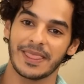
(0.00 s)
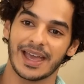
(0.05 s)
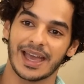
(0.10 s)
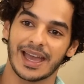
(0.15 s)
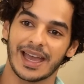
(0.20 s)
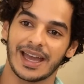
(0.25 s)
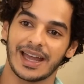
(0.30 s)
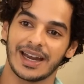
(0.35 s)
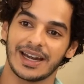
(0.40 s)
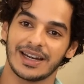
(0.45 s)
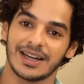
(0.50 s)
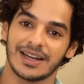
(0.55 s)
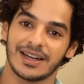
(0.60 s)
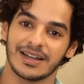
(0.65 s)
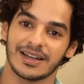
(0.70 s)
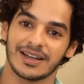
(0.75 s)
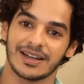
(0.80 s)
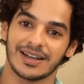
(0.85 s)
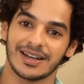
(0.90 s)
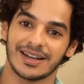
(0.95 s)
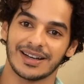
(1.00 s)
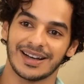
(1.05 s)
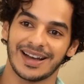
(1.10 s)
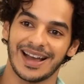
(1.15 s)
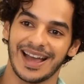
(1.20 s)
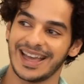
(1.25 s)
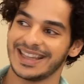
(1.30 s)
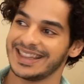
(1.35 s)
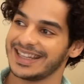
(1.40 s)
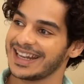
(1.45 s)
and uh,
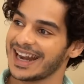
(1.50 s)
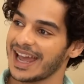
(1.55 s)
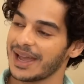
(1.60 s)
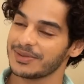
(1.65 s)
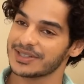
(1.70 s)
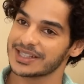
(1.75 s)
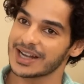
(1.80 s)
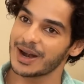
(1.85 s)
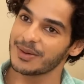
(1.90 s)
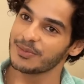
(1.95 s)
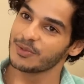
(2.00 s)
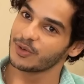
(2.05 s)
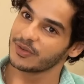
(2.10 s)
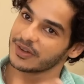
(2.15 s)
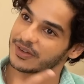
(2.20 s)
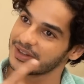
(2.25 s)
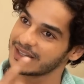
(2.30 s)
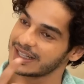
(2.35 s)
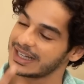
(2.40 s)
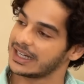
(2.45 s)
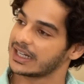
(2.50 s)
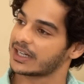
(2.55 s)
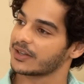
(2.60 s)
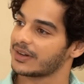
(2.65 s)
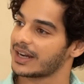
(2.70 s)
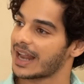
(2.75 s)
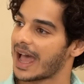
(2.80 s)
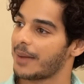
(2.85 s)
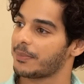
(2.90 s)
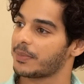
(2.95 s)
and then I started moving when the
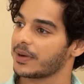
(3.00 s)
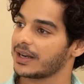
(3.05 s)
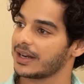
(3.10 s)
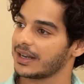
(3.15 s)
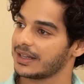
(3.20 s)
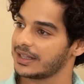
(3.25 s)
interval happened,